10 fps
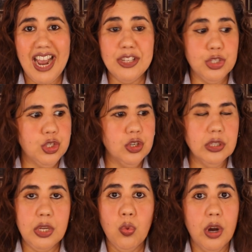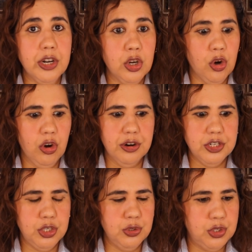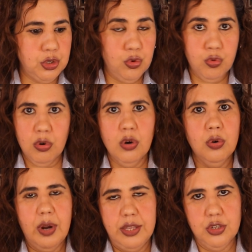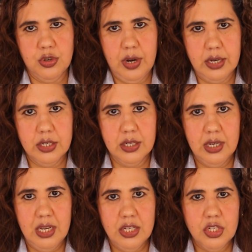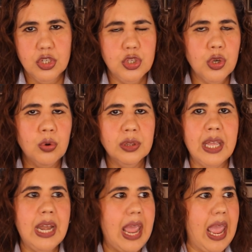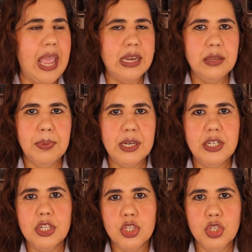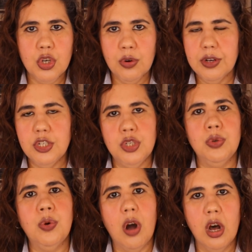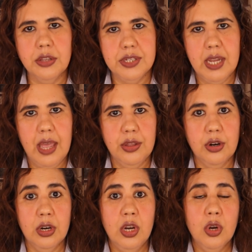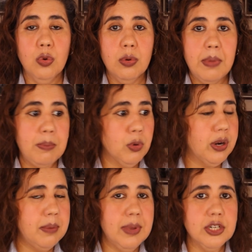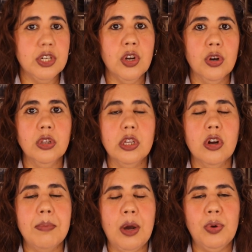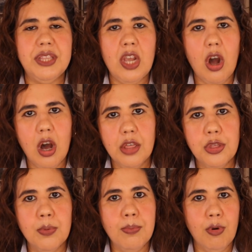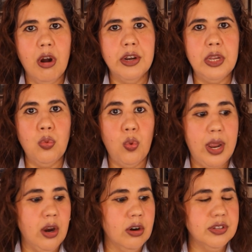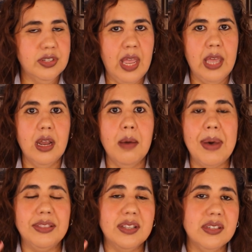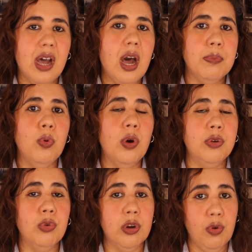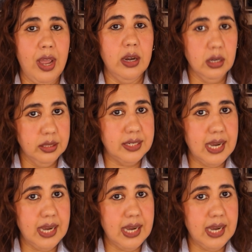I certainly want to encourage you to grow and stretch. Just don't let anybody discourage you altogether. Remember what I mentioned earlier about what the author Bronnie Ware said about the top 1 regret of the